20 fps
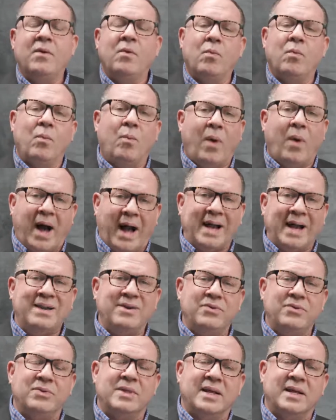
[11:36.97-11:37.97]
Why do
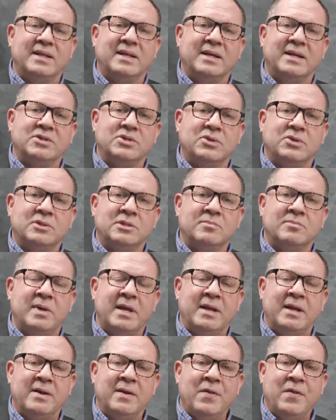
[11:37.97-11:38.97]
you think they chose
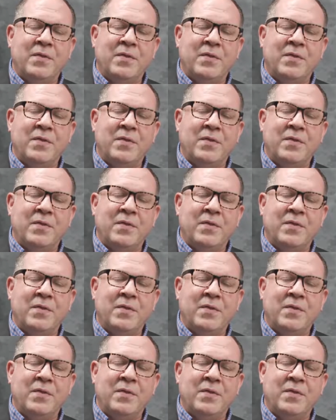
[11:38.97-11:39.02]
me?